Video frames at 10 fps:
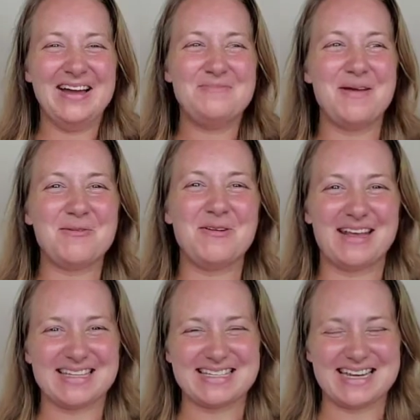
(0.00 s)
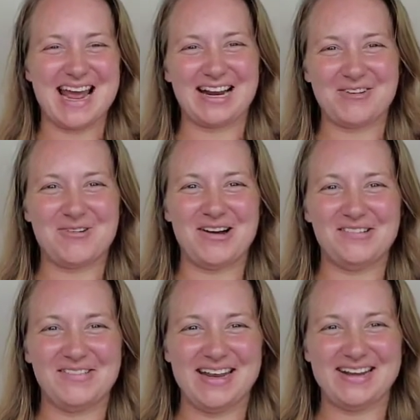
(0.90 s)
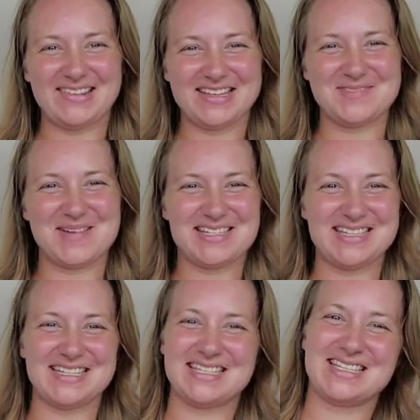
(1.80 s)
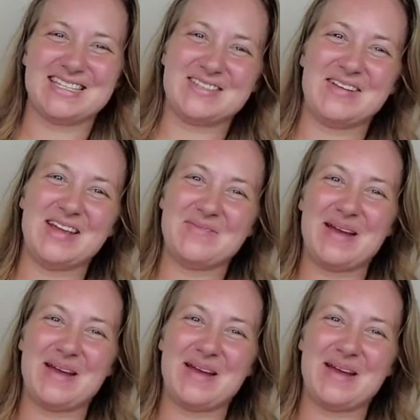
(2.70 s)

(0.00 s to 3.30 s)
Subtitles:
Maybe we can snack while we hear these messages this week,